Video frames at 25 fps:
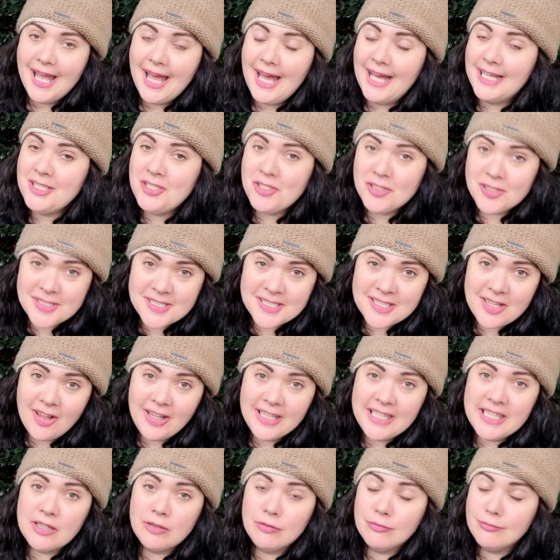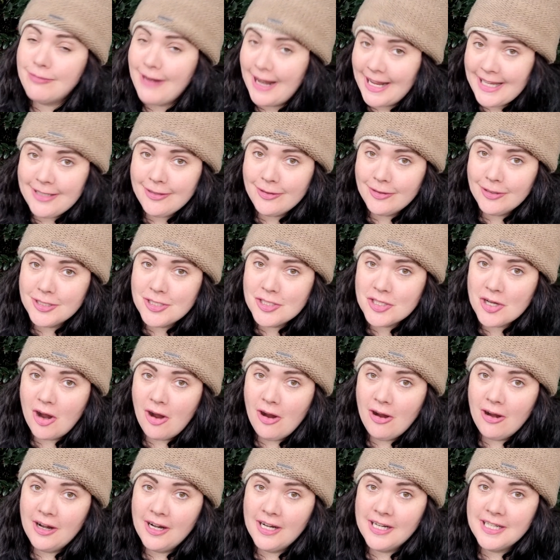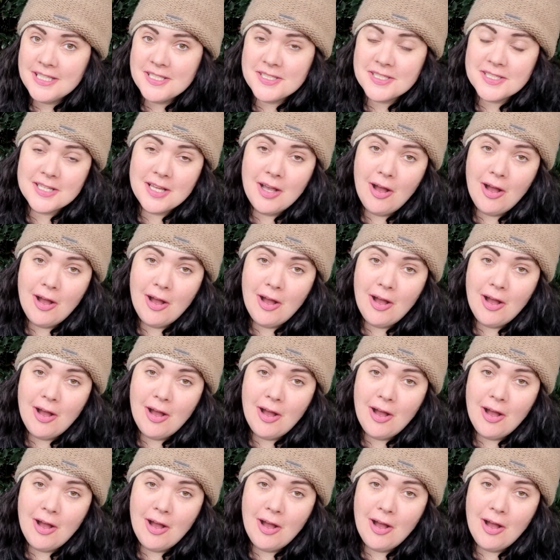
And just like regular chard,